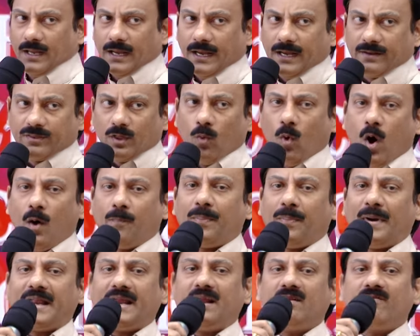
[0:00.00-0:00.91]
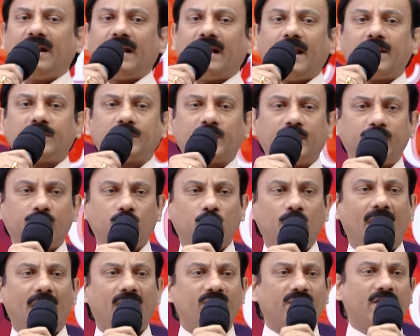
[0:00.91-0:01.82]
it's an open invitation
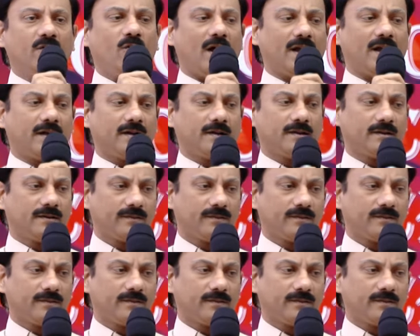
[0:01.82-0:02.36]
to everyone.